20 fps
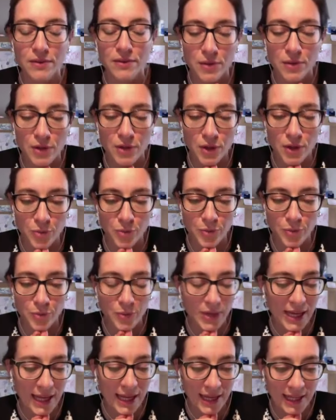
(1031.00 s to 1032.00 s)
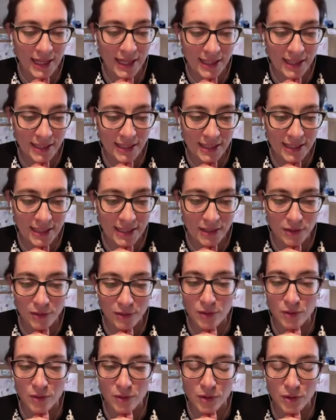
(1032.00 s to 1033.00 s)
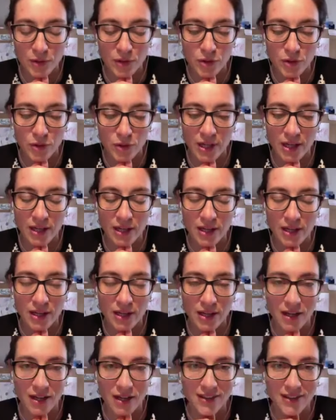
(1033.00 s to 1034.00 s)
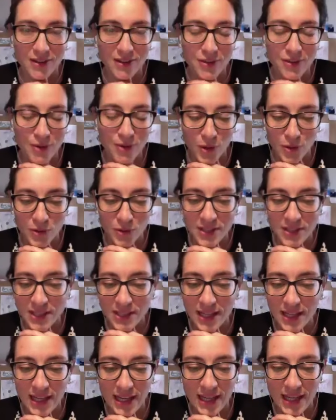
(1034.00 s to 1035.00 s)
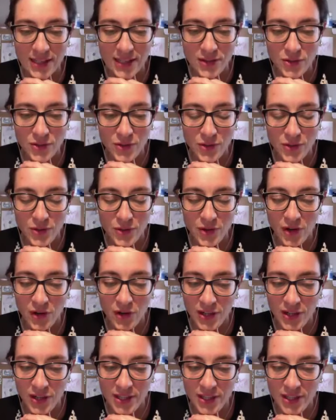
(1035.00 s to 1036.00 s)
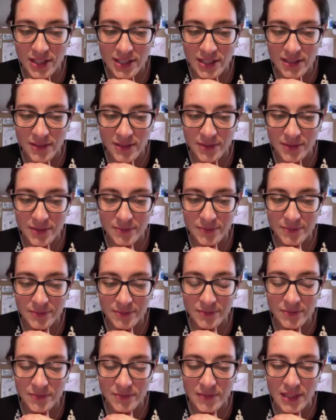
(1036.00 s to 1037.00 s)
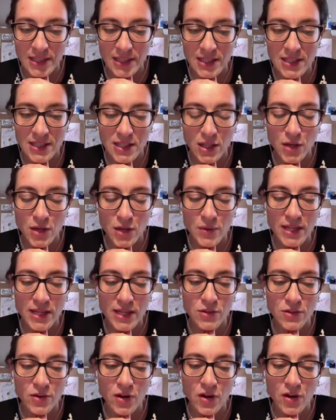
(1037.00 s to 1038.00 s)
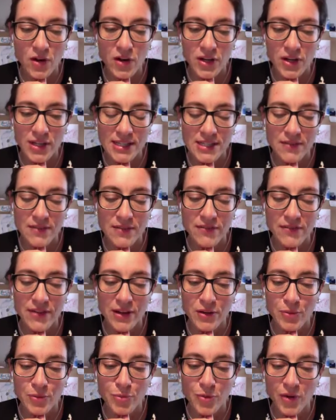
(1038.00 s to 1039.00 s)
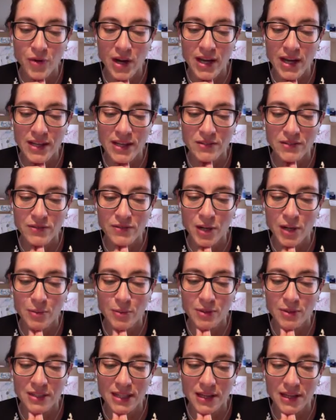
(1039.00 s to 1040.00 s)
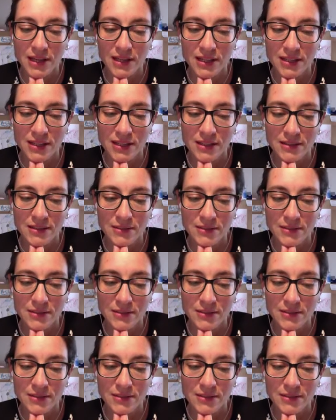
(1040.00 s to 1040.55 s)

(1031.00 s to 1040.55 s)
through your head, through your throat, into your heart. And it's glowing in your heart as a very bright, vibrant light.